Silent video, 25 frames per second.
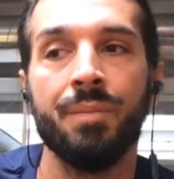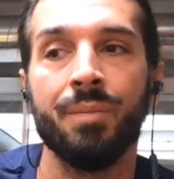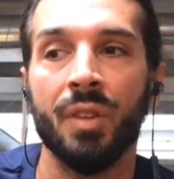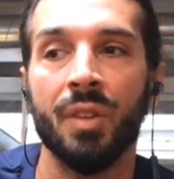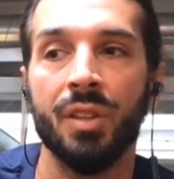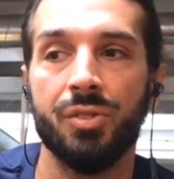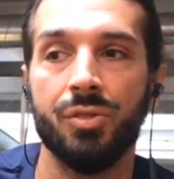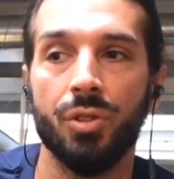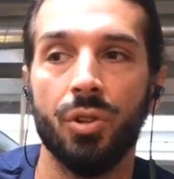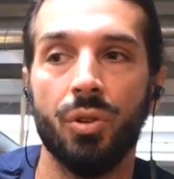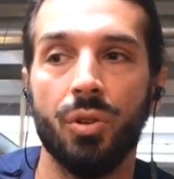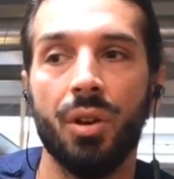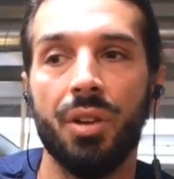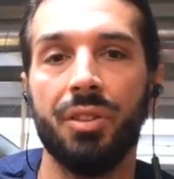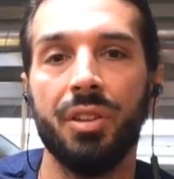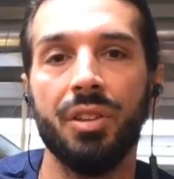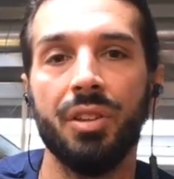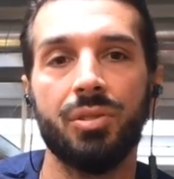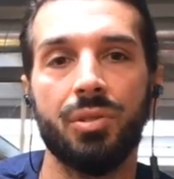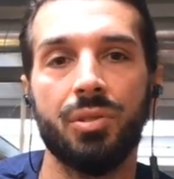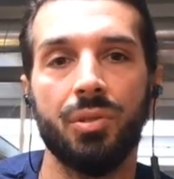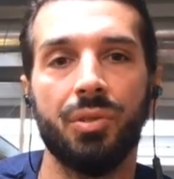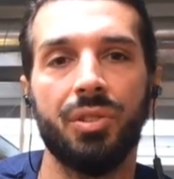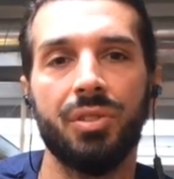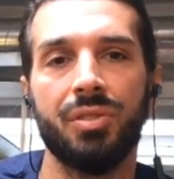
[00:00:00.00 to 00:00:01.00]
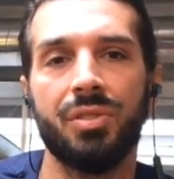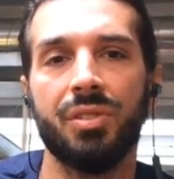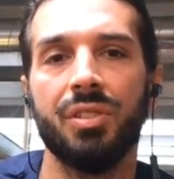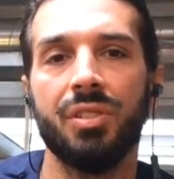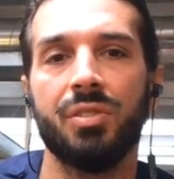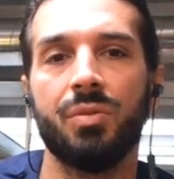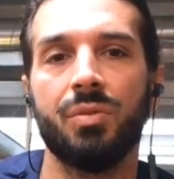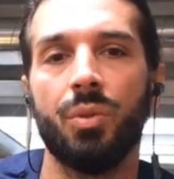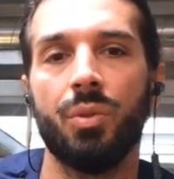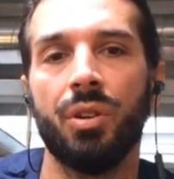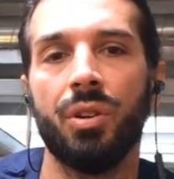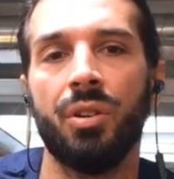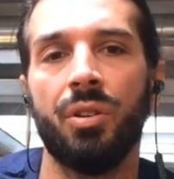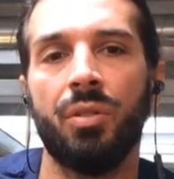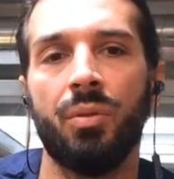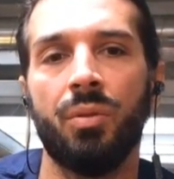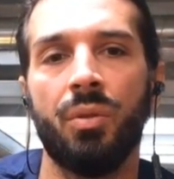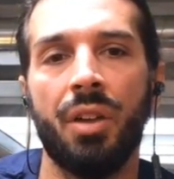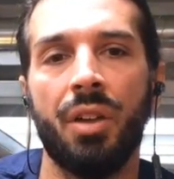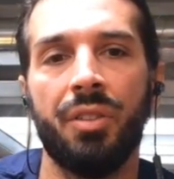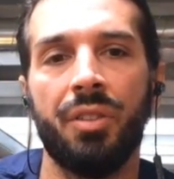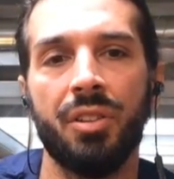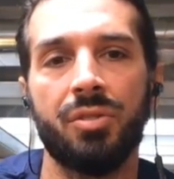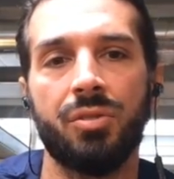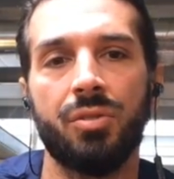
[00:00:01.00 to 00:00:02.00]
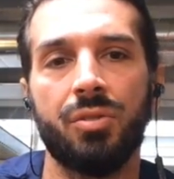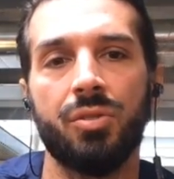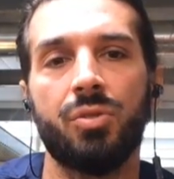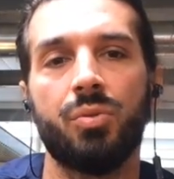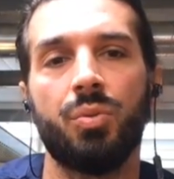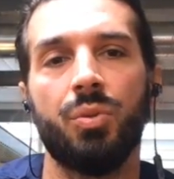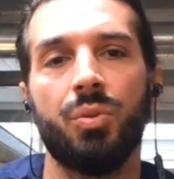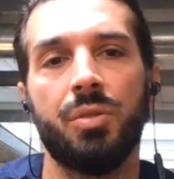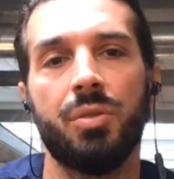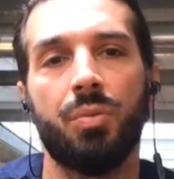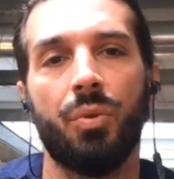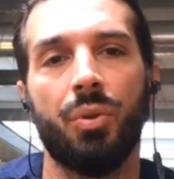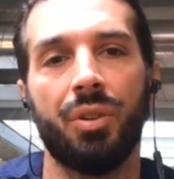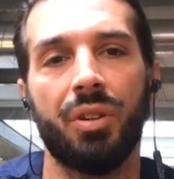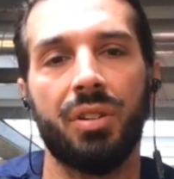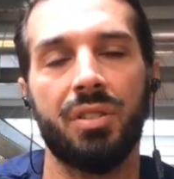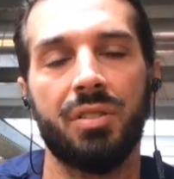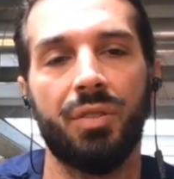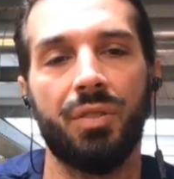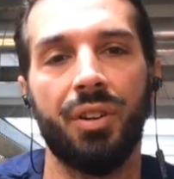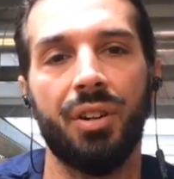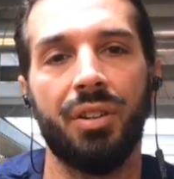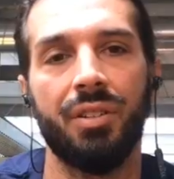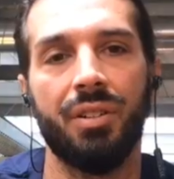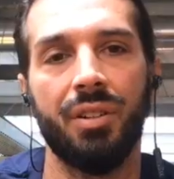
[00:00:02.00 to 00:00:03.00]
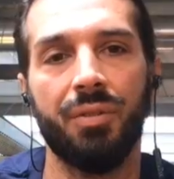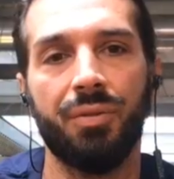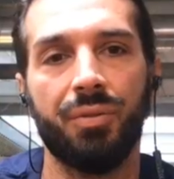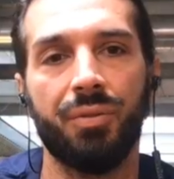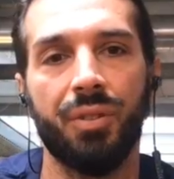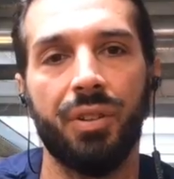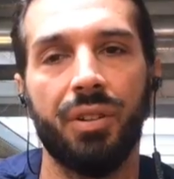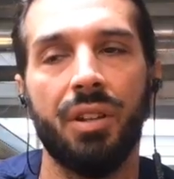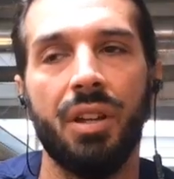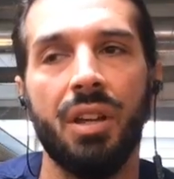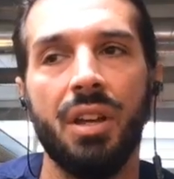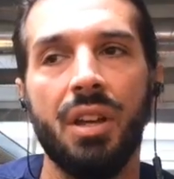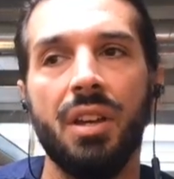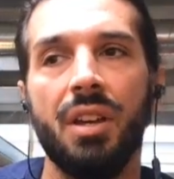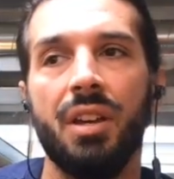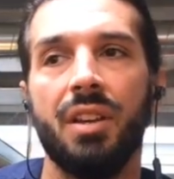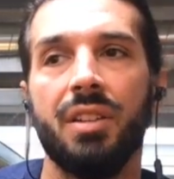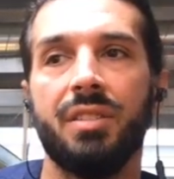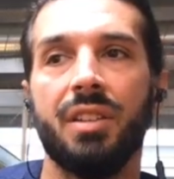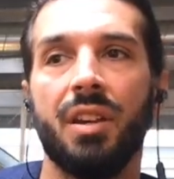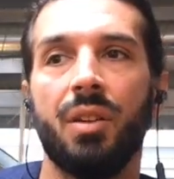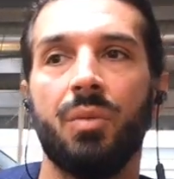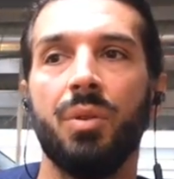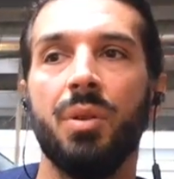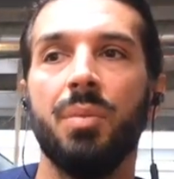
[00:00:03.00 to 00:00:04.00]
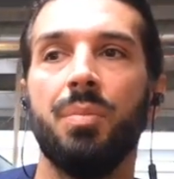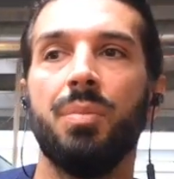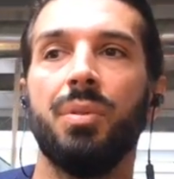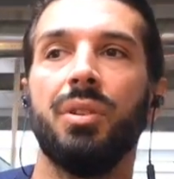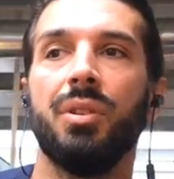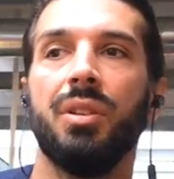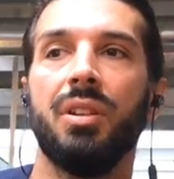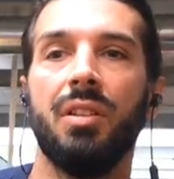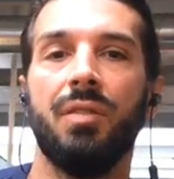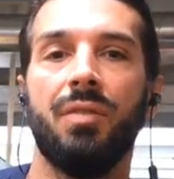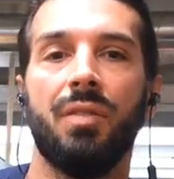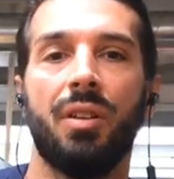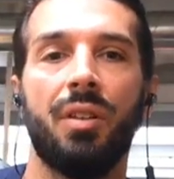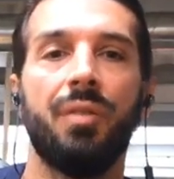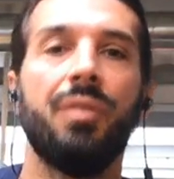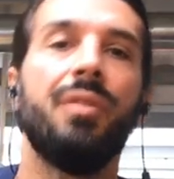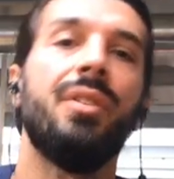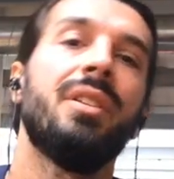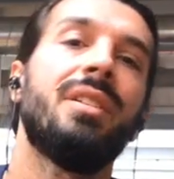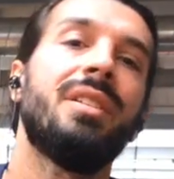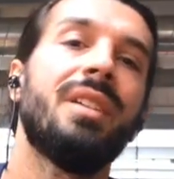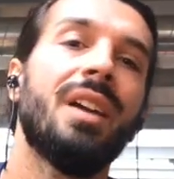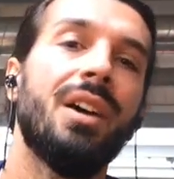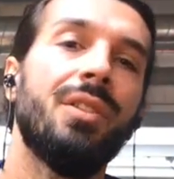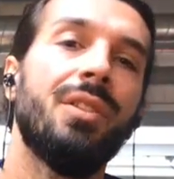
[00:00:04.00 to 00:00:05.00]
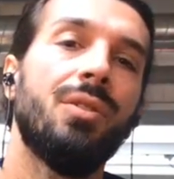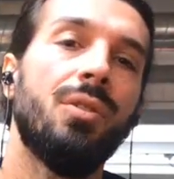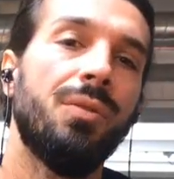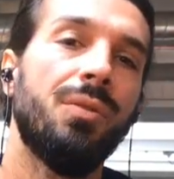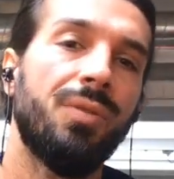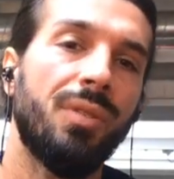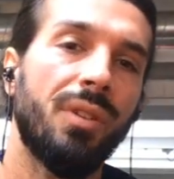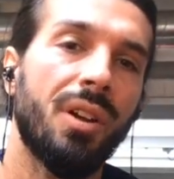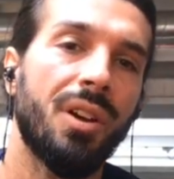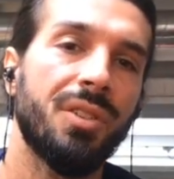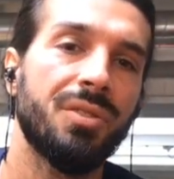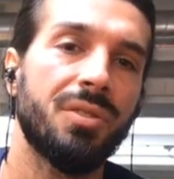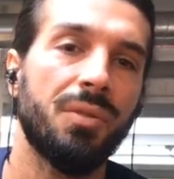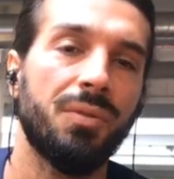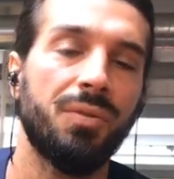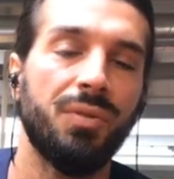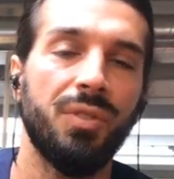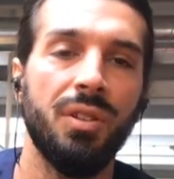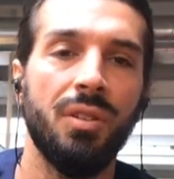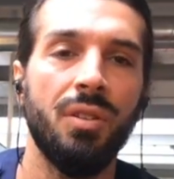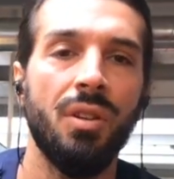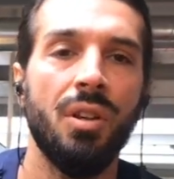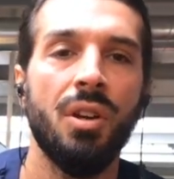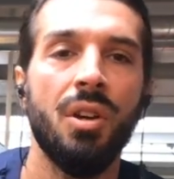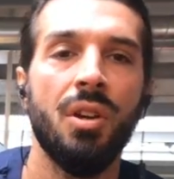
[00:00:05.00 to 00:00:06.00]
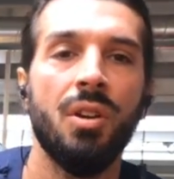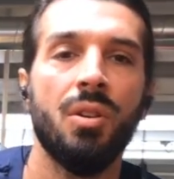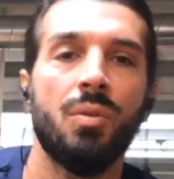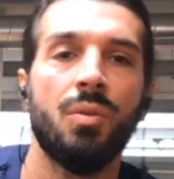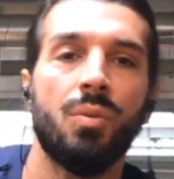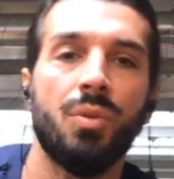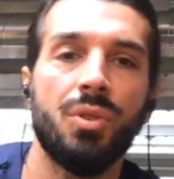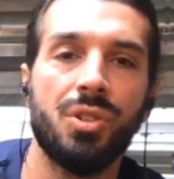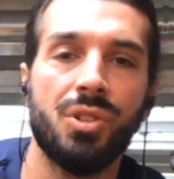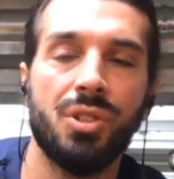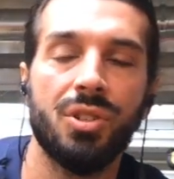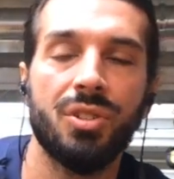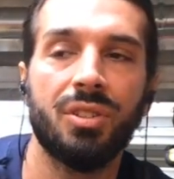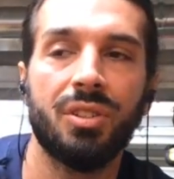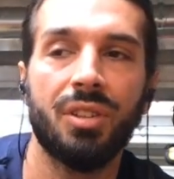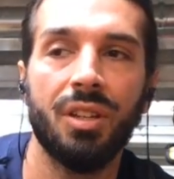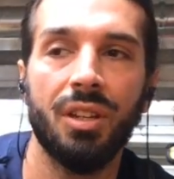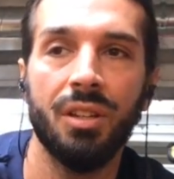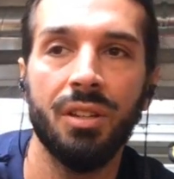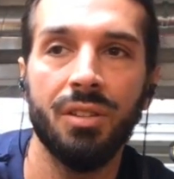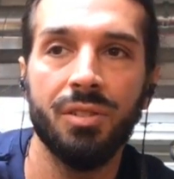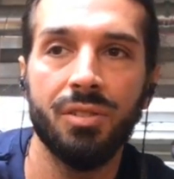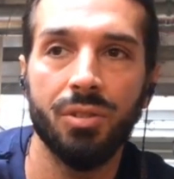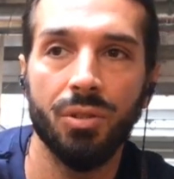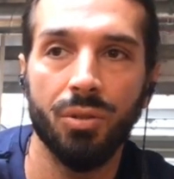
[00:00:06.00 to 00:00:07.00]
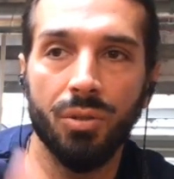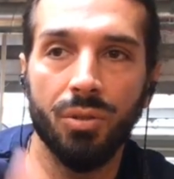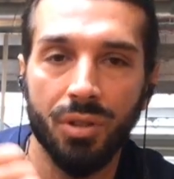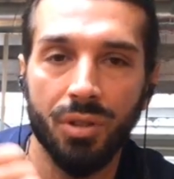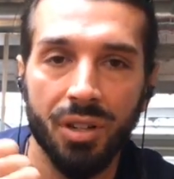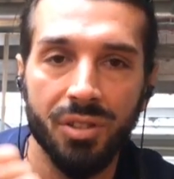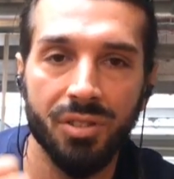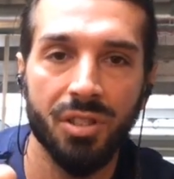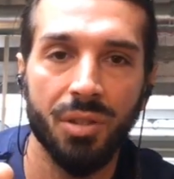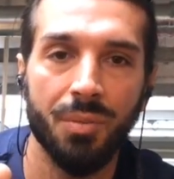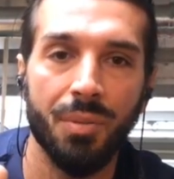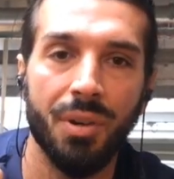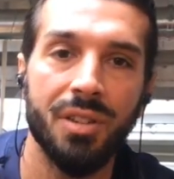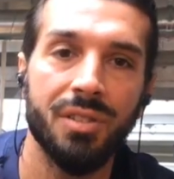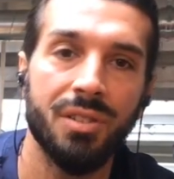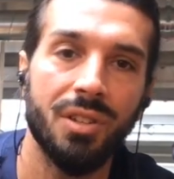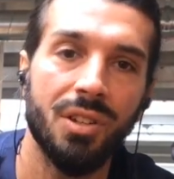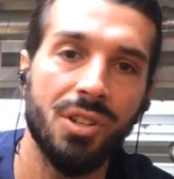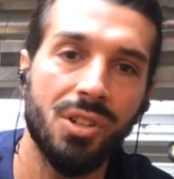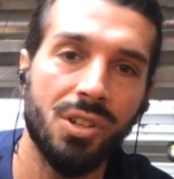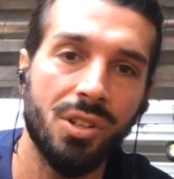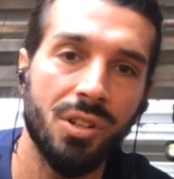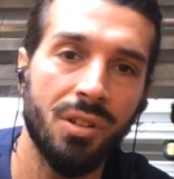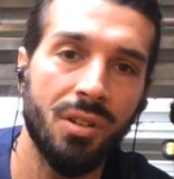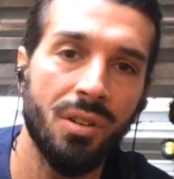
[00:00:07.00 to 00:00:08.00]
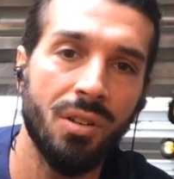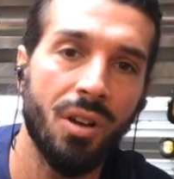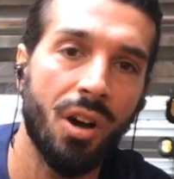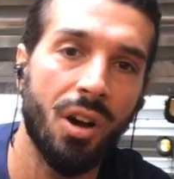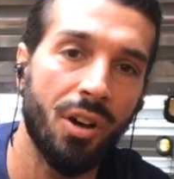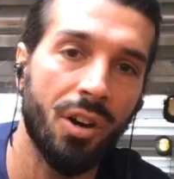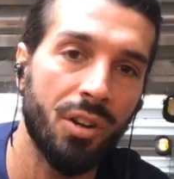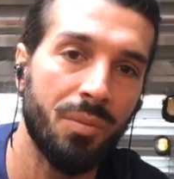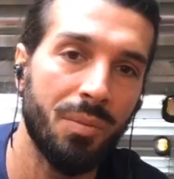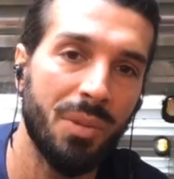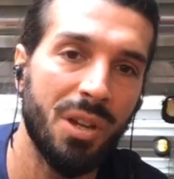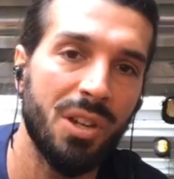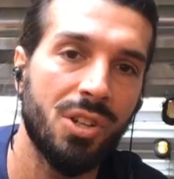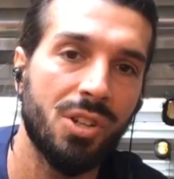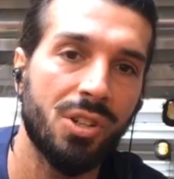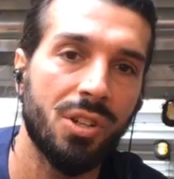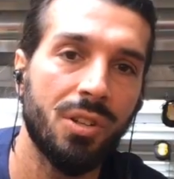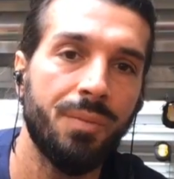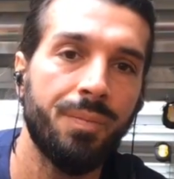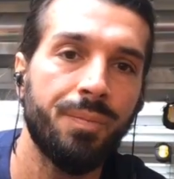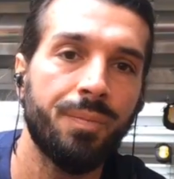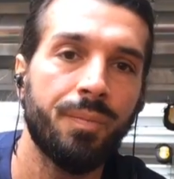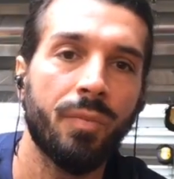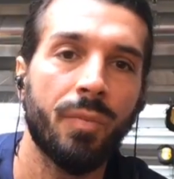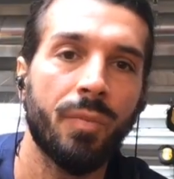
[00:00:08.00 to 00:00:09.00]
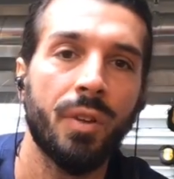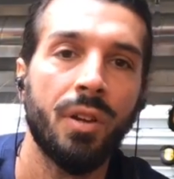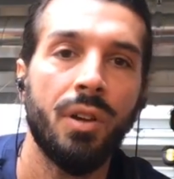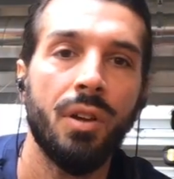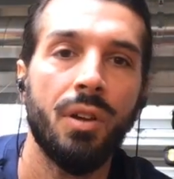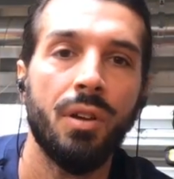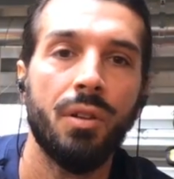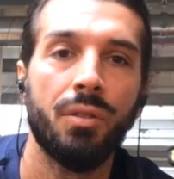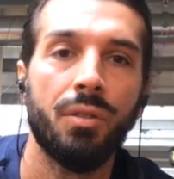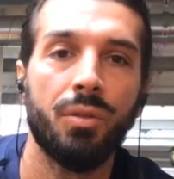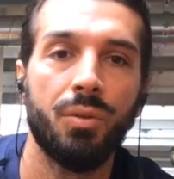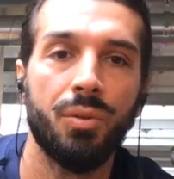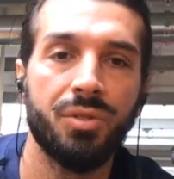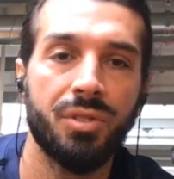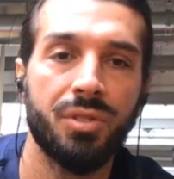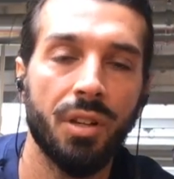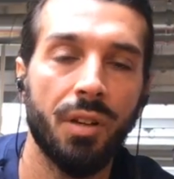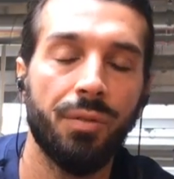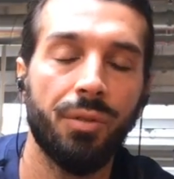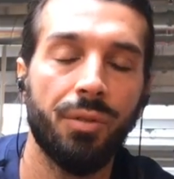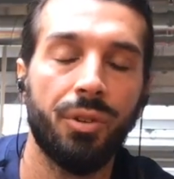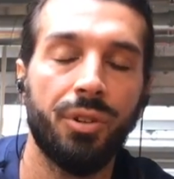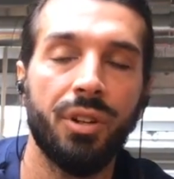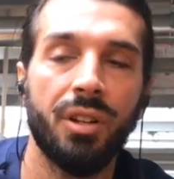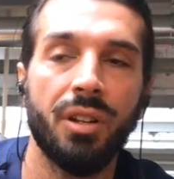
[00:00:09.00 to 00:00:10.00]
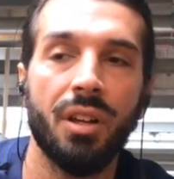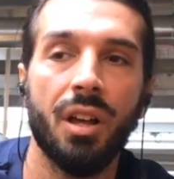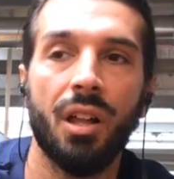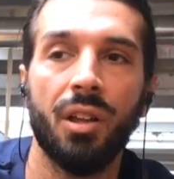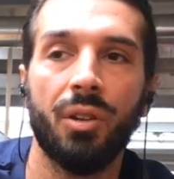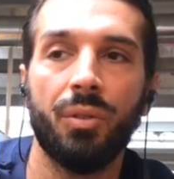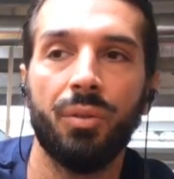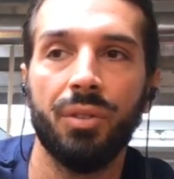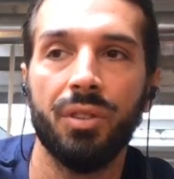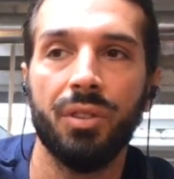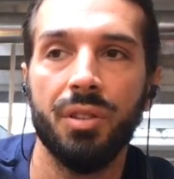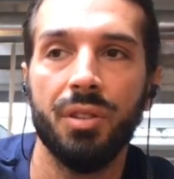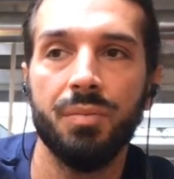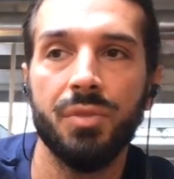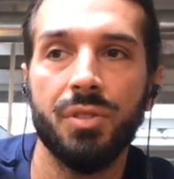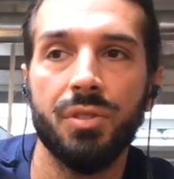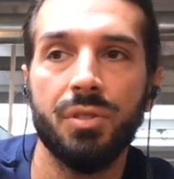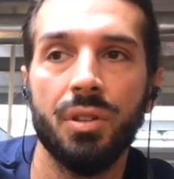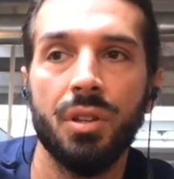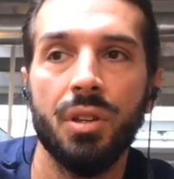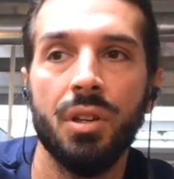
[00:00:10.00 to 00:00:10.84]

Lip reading: So I think so this is where I think so SwissBorg is very different, is that we believe of the Kado philosophy, which is king. So customization, automation through self-learning algorithms,